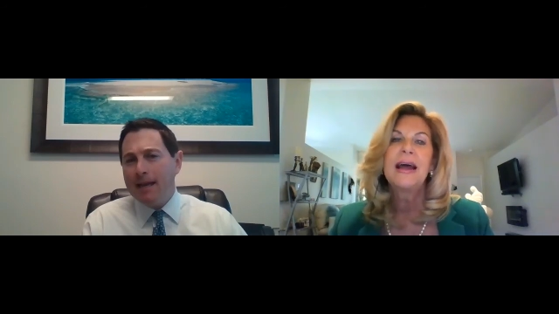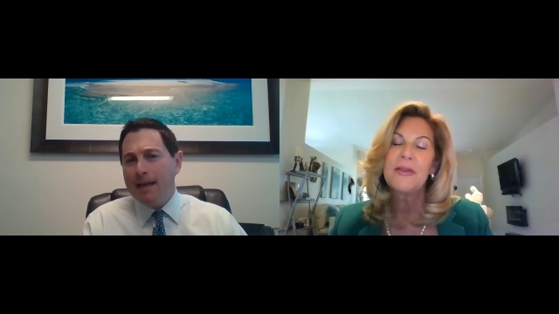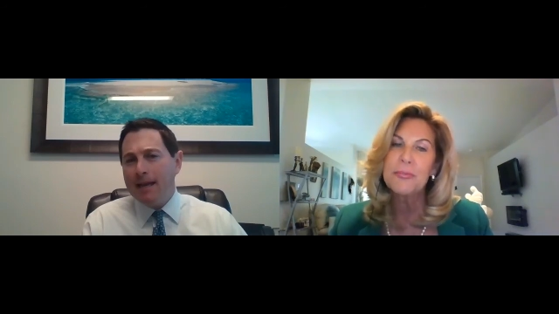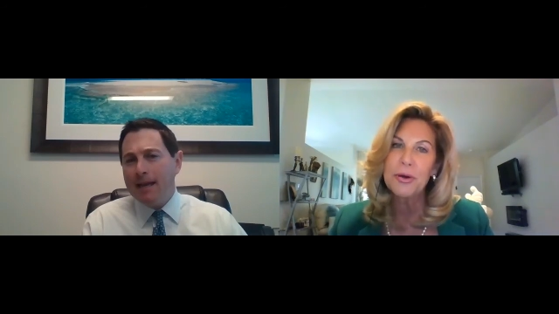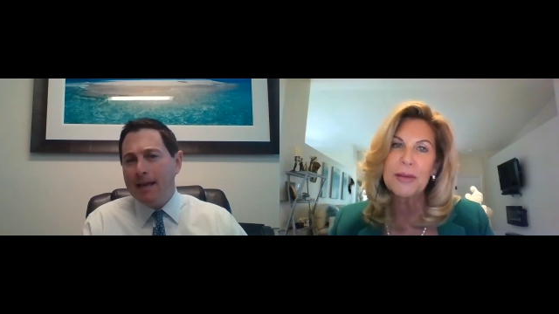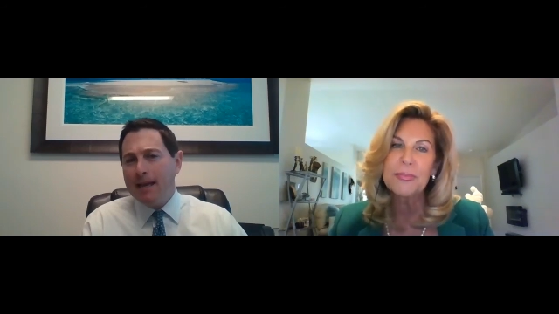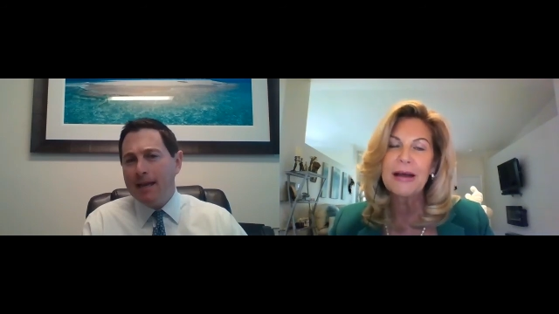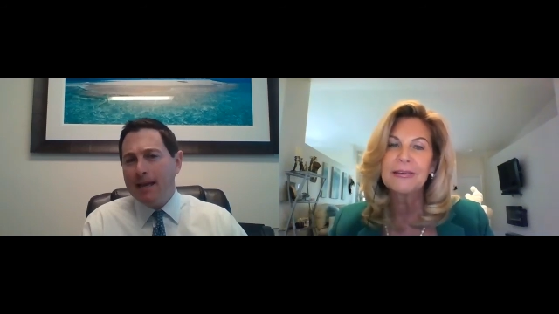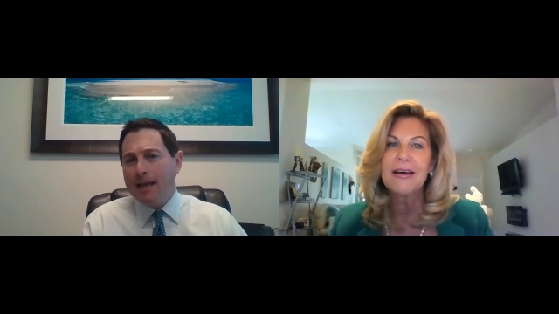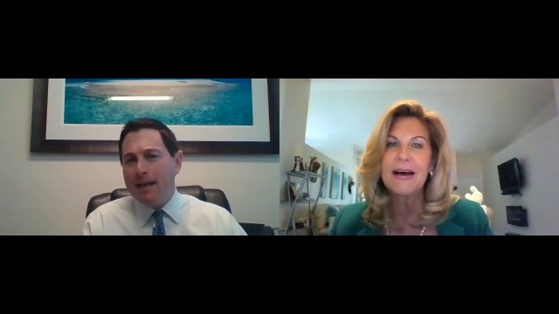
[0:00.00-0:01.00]
Speaker 1: And the book
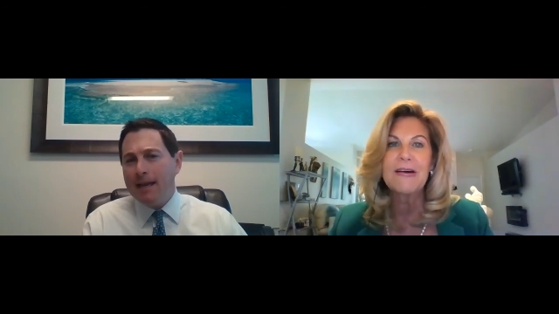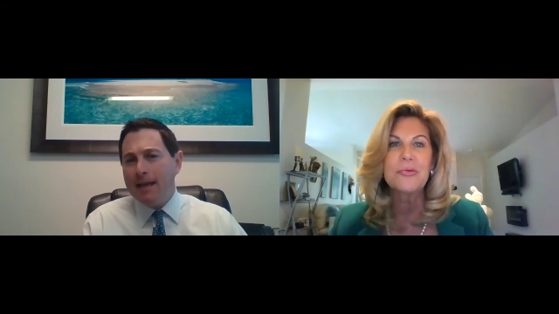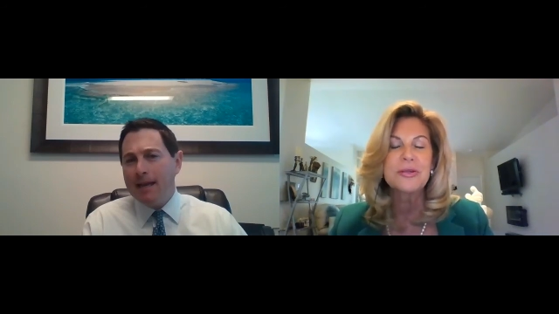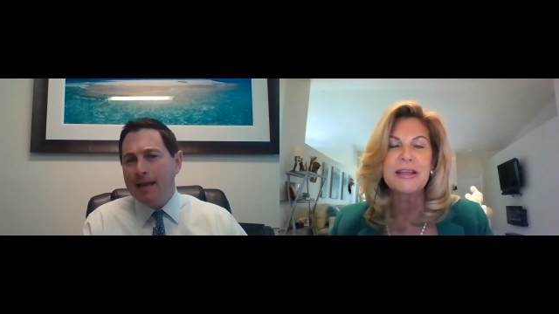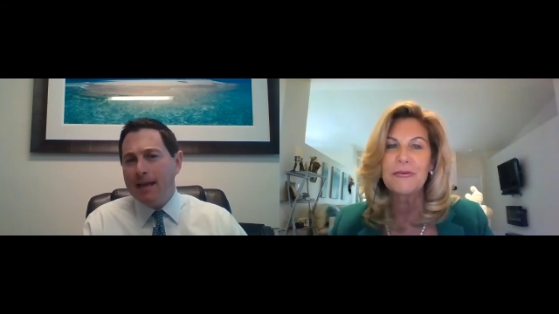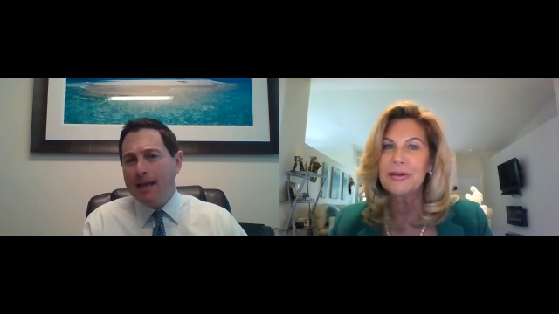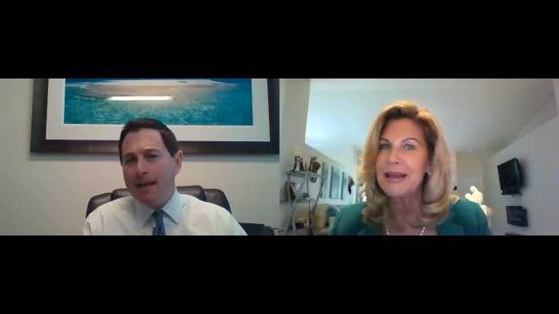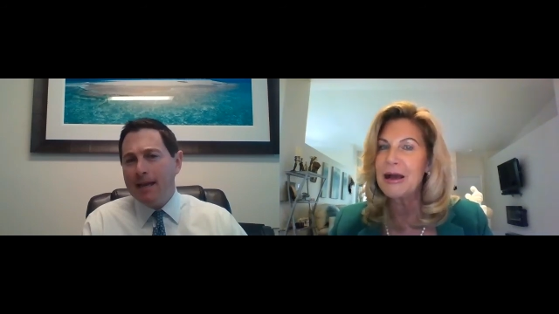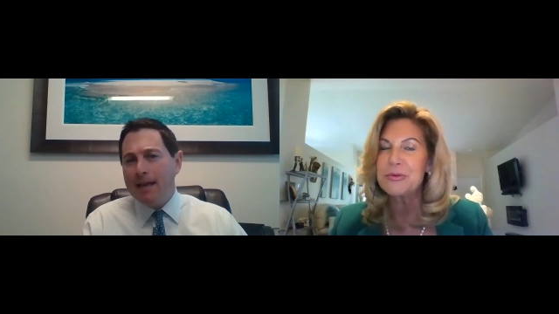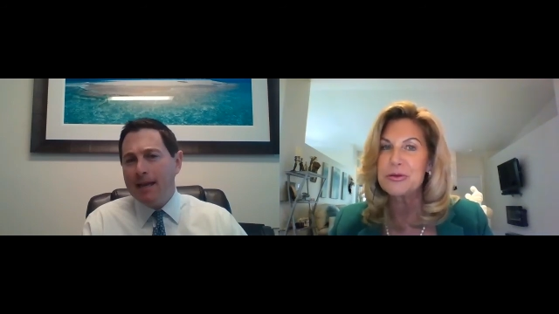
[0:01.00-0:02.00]
about love will
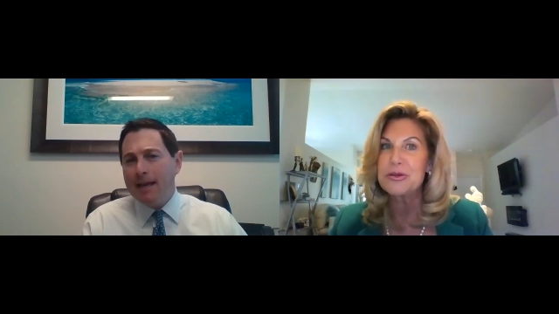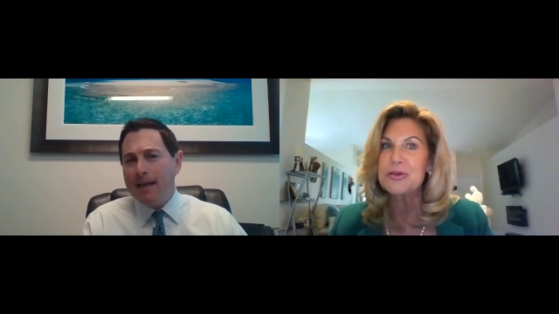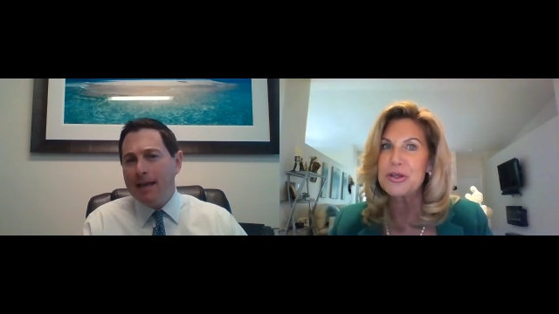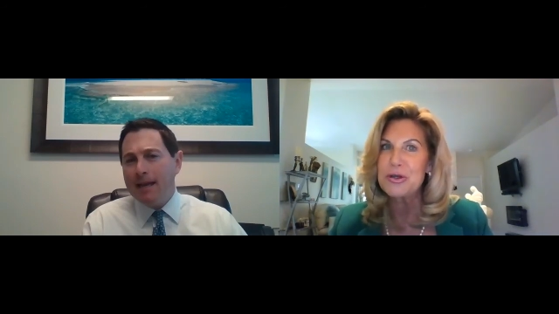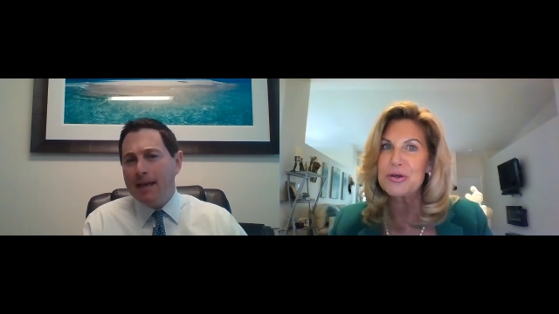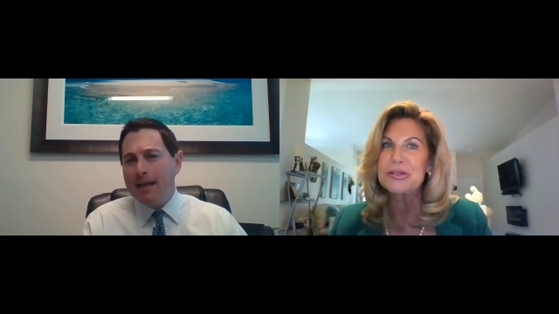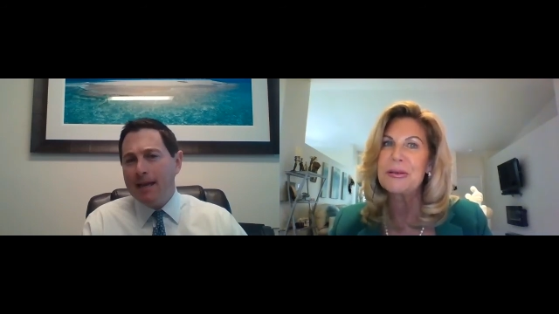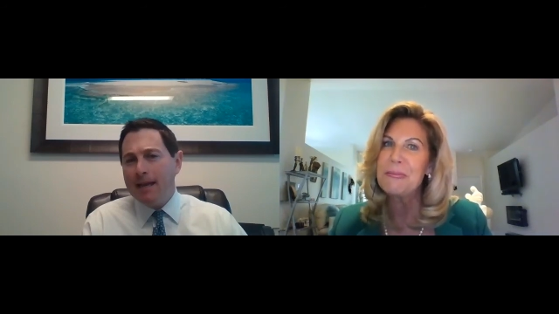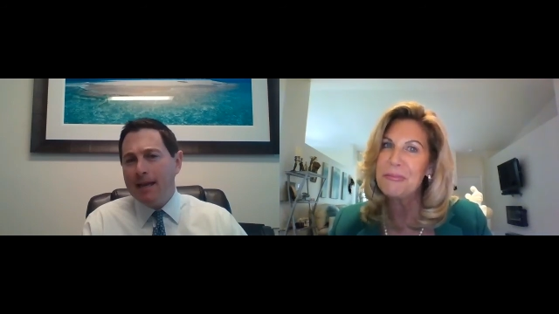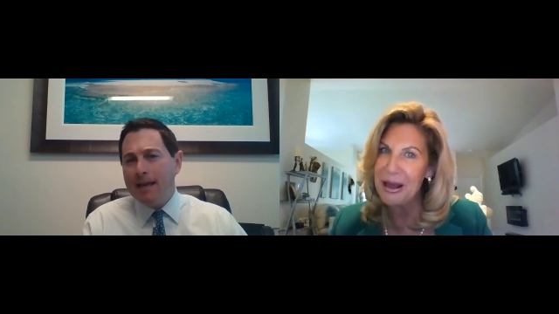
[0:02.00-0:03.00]
definitely help you to
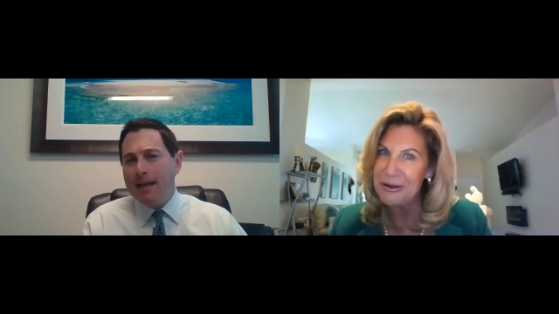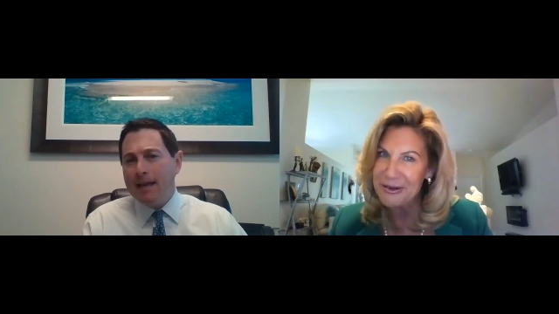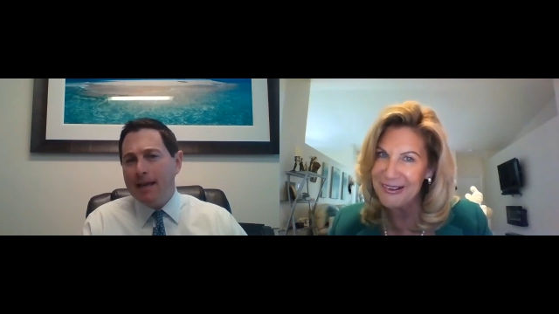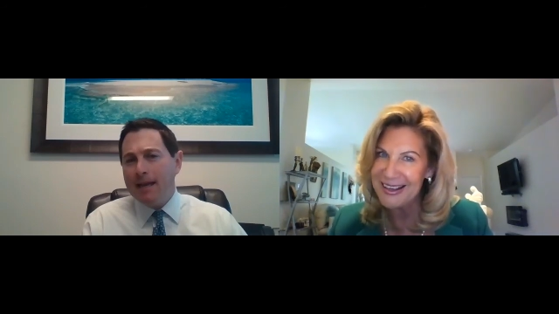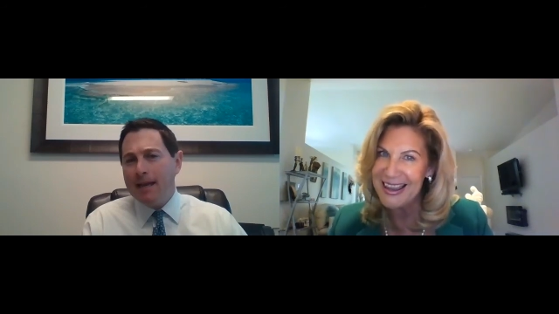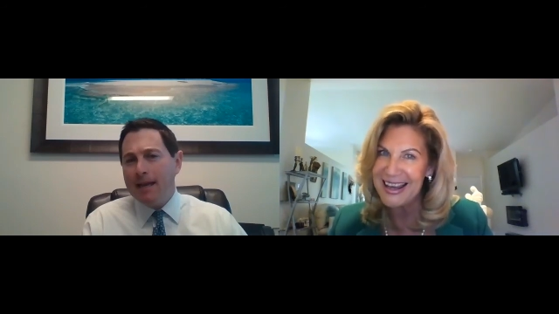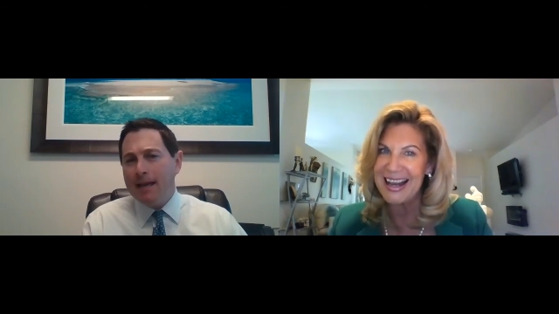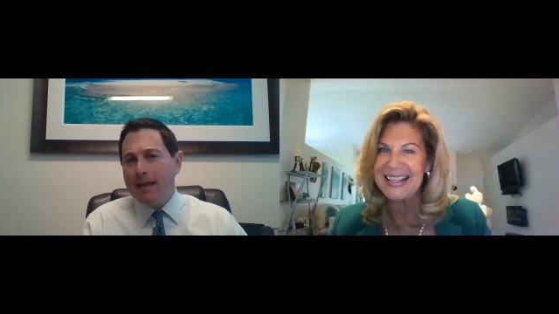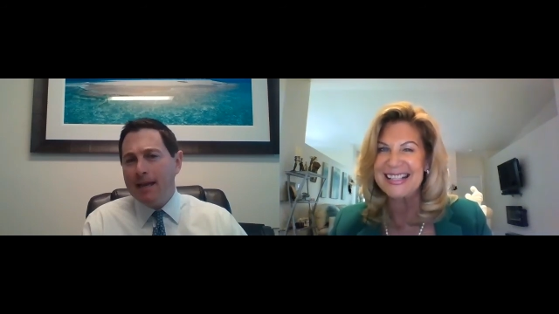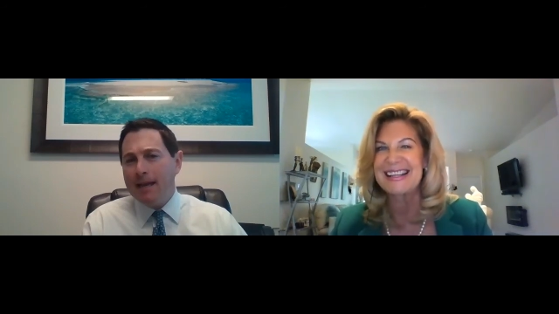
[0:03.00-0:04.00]
choose better the
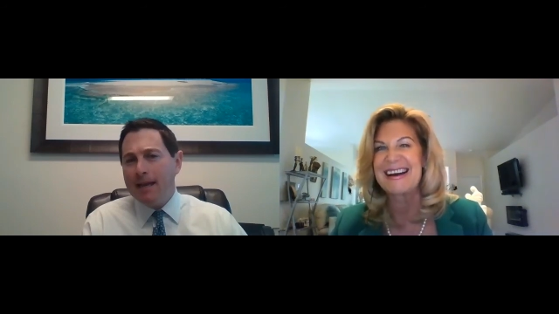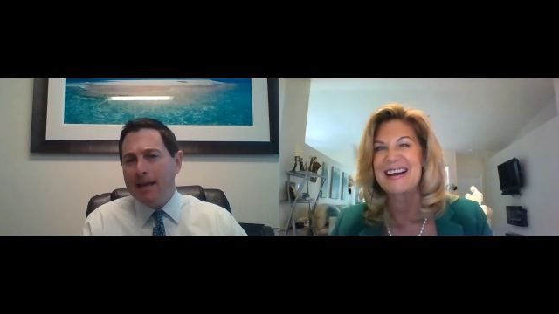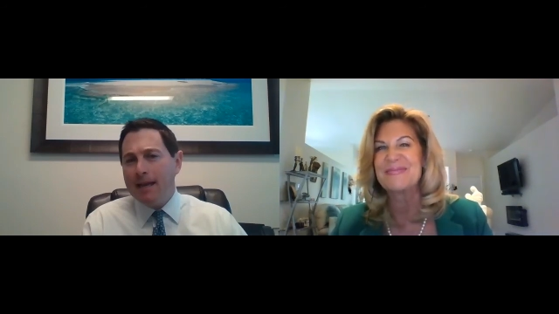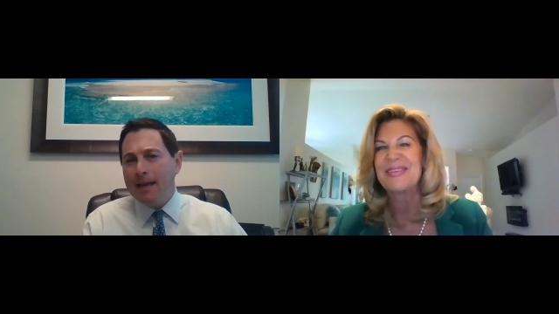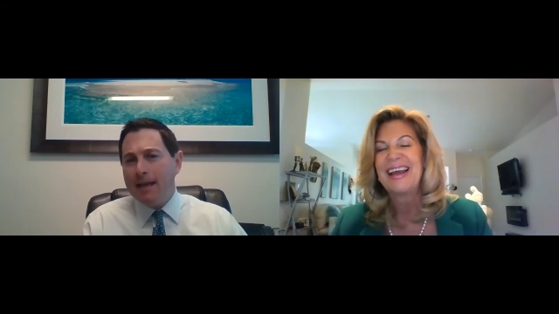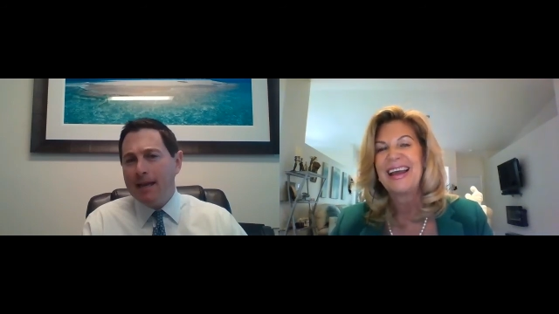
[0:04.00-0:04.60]
next time.